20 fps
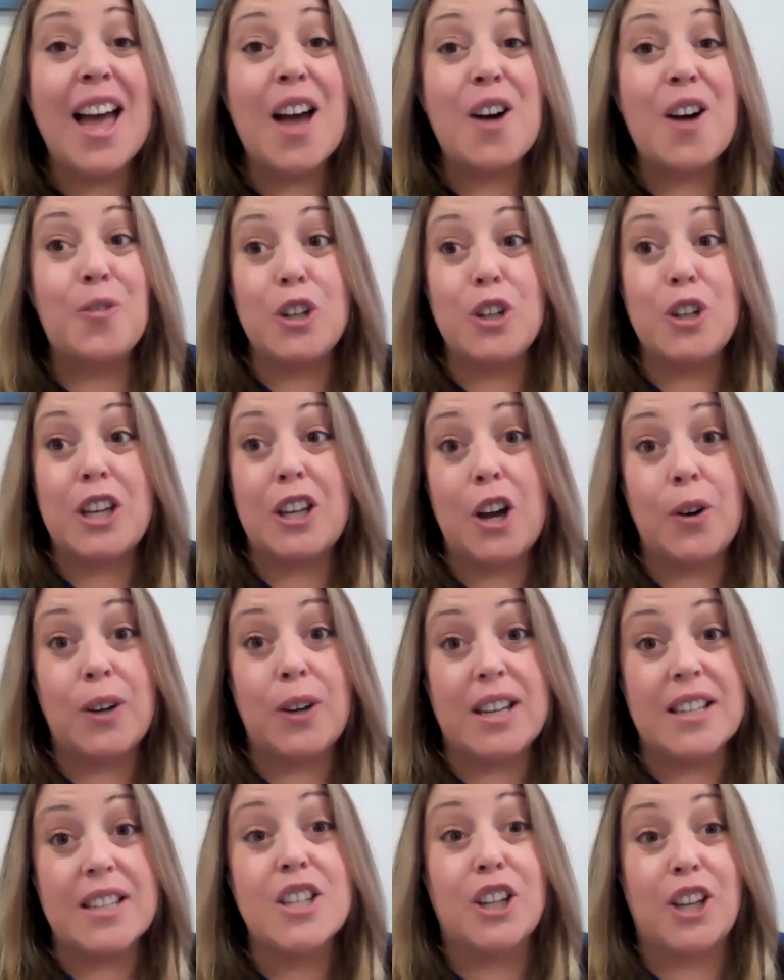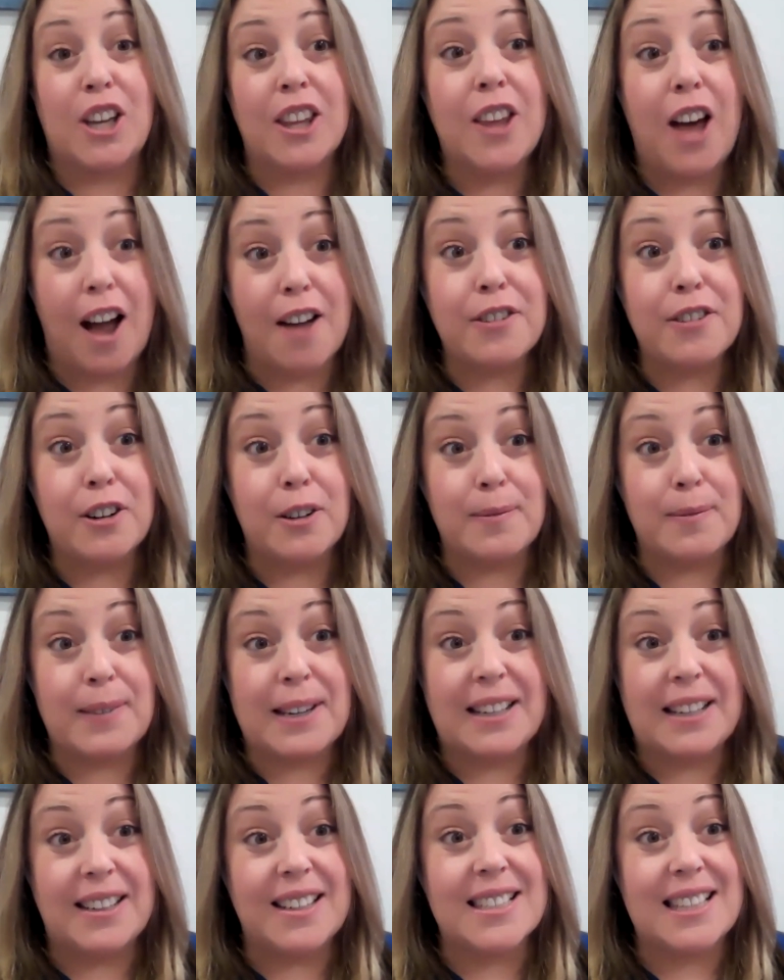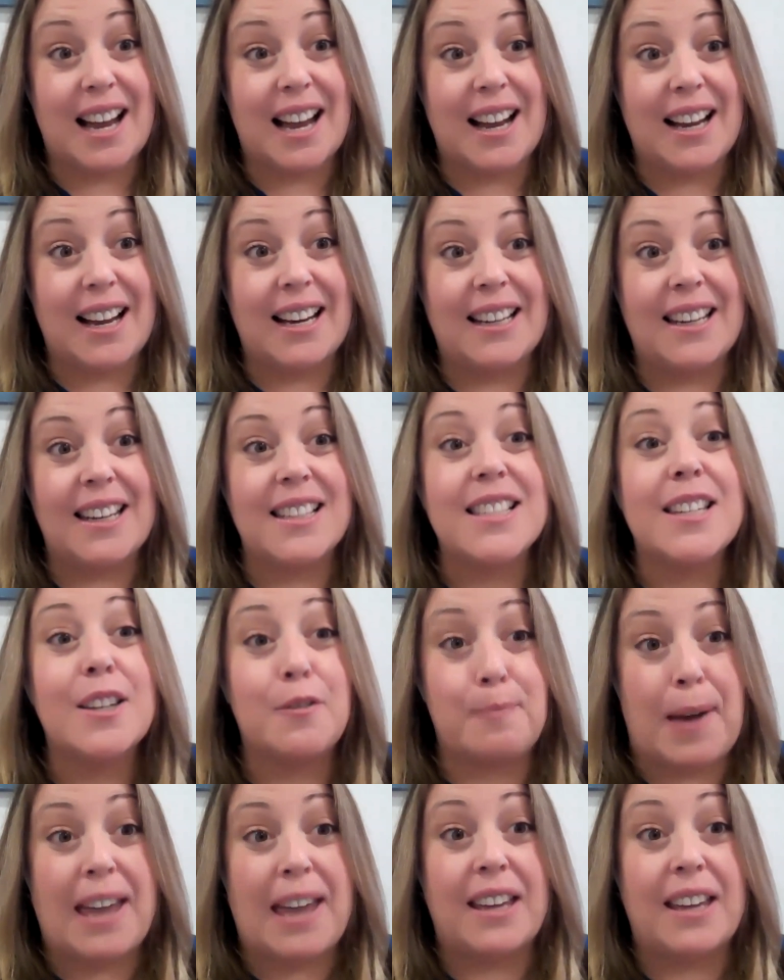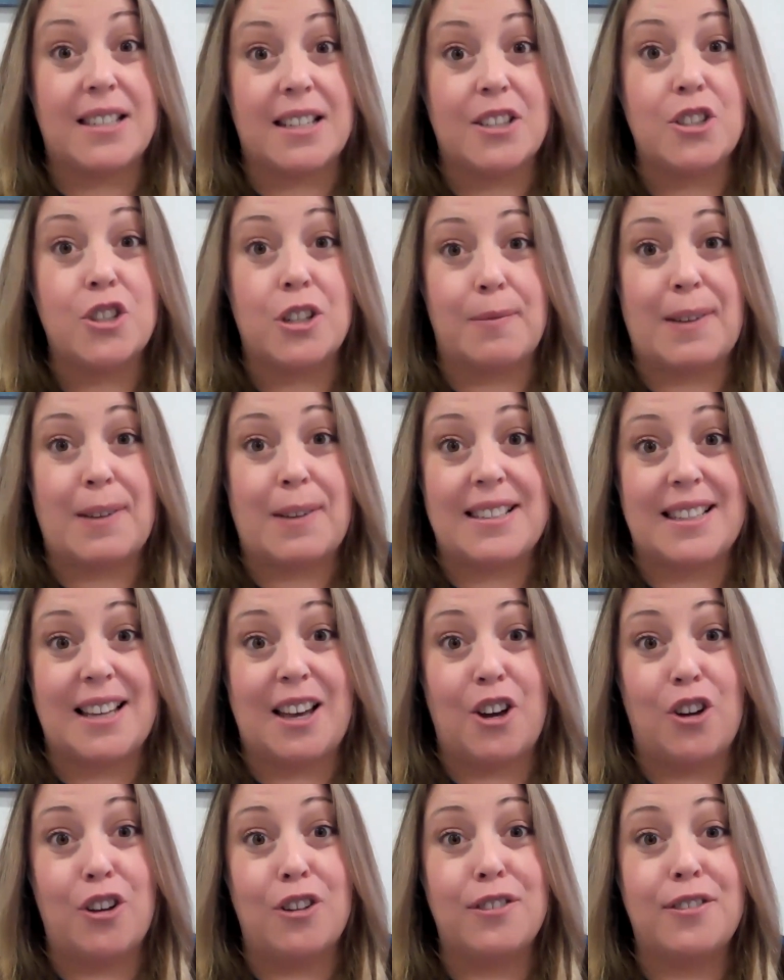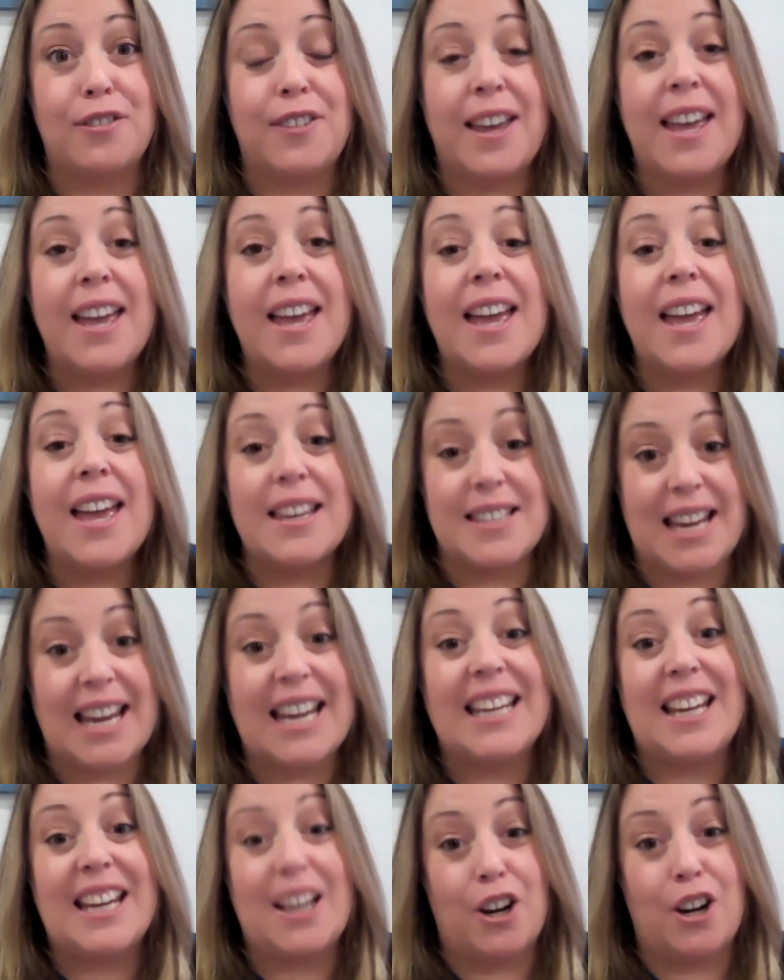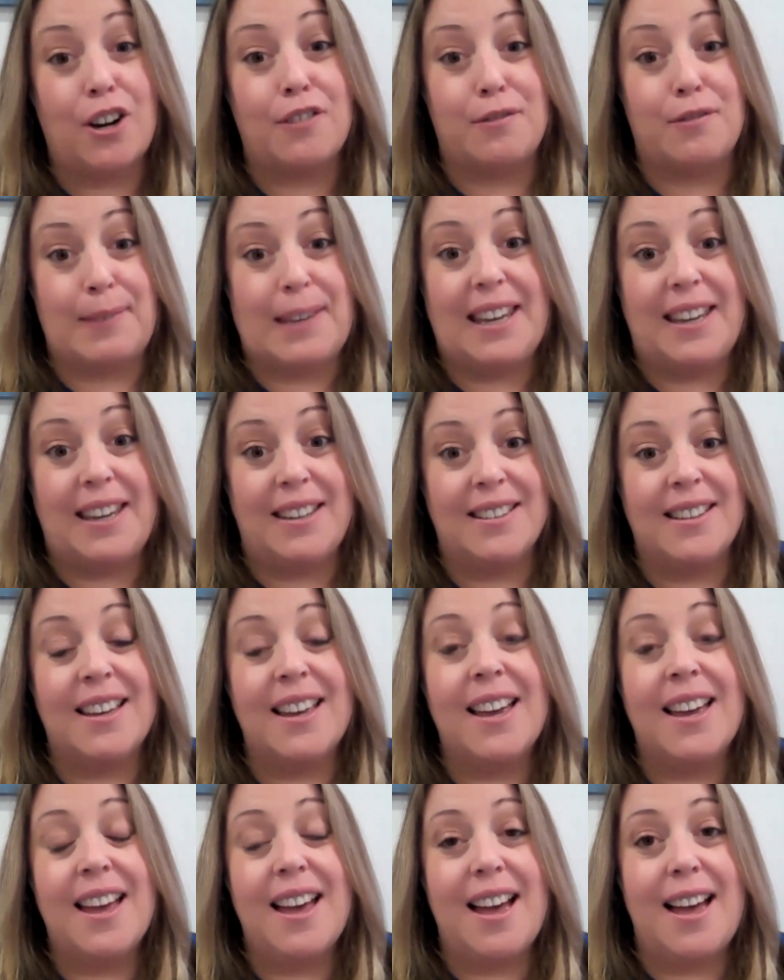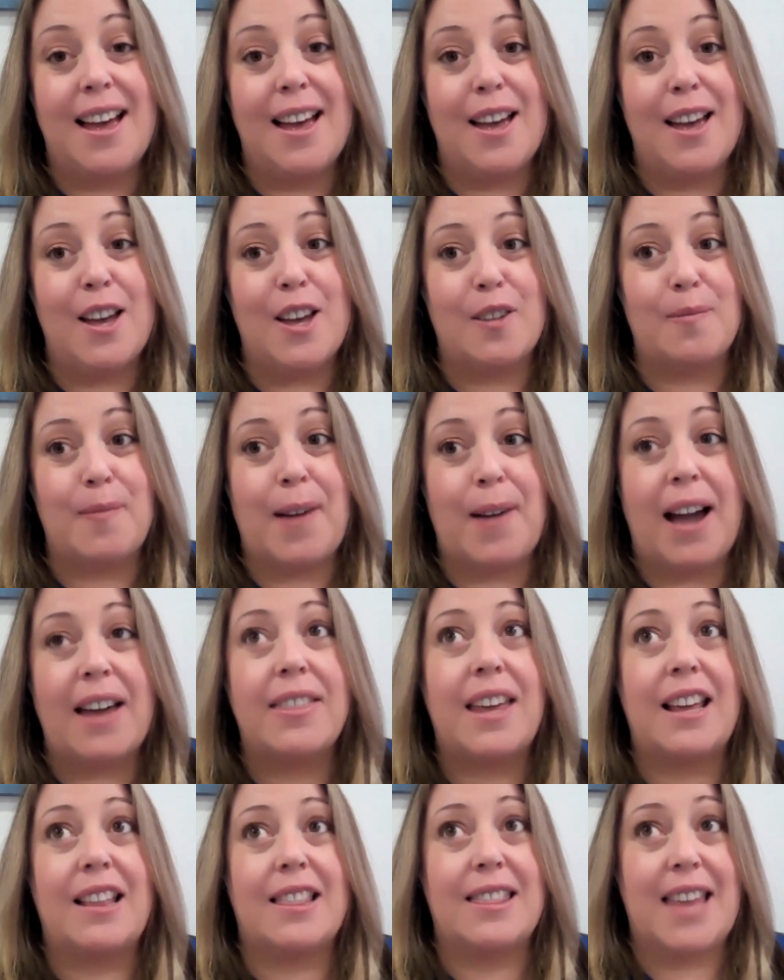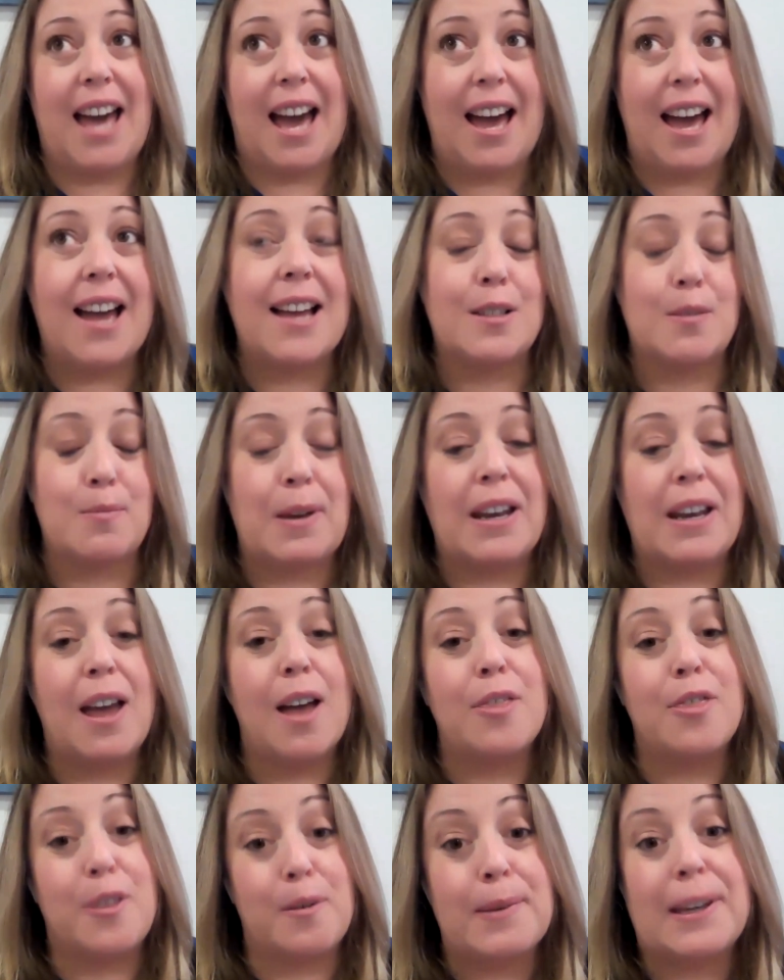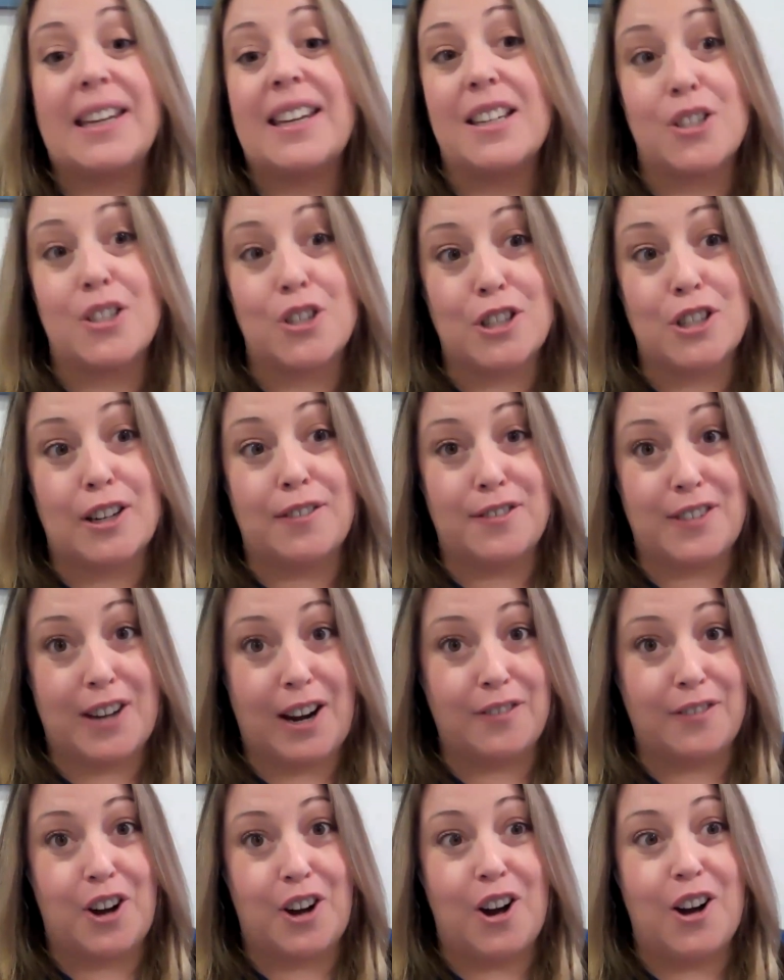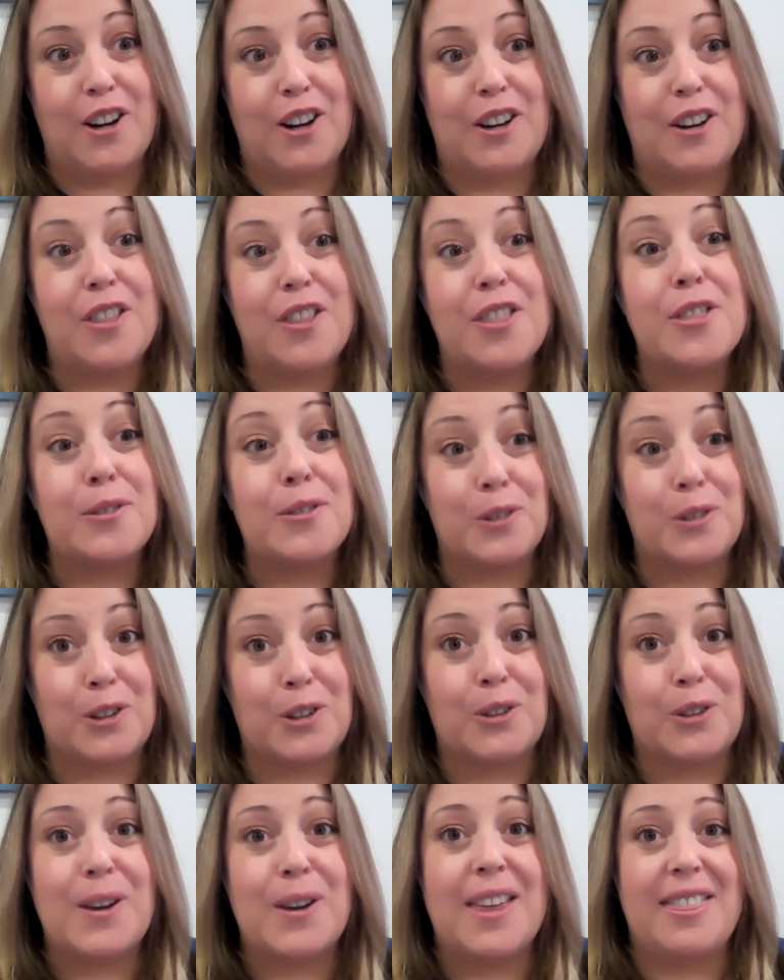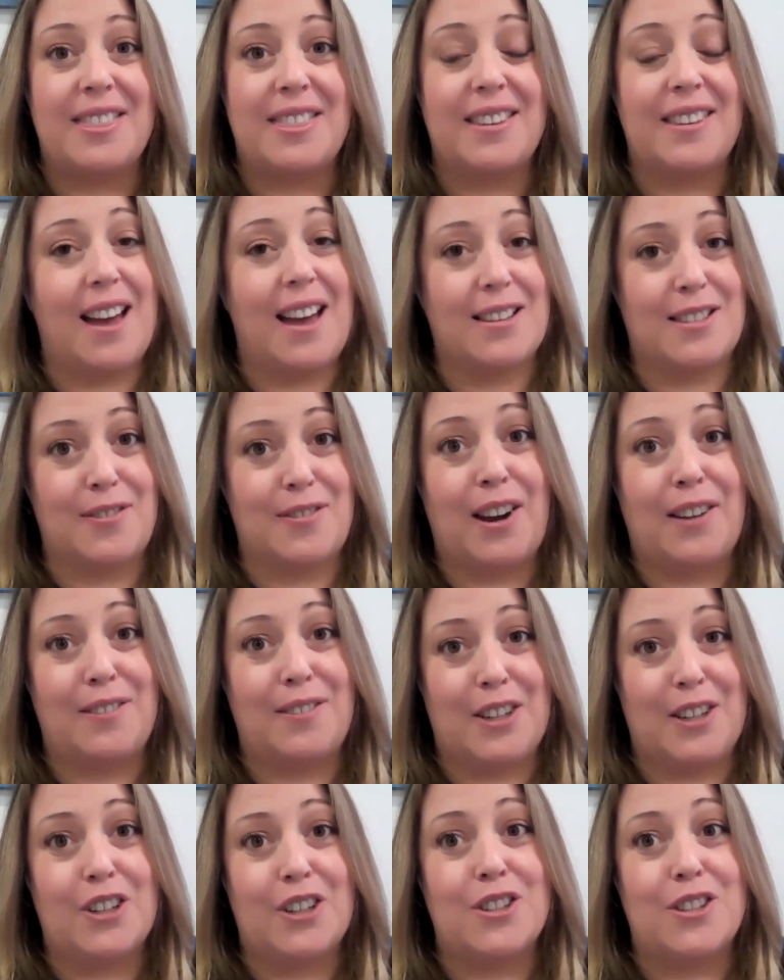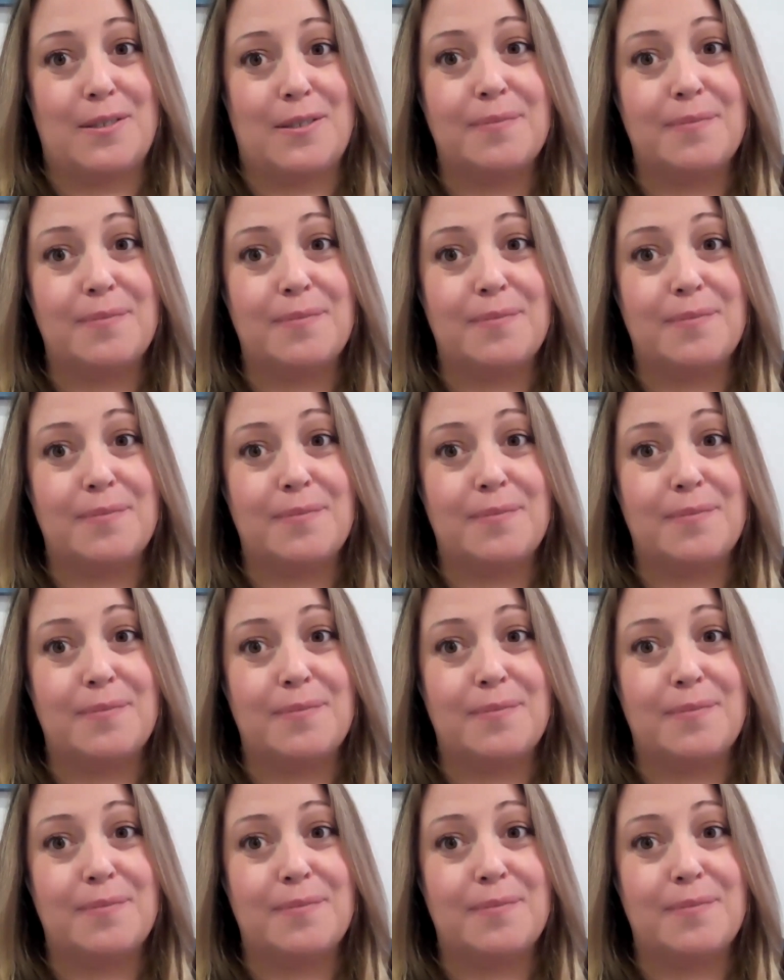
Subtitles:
Well, it took a lot for me to decide to pay attention to myself and take care of me. I think that has been the biggest shift I've gone through in the last 5 years.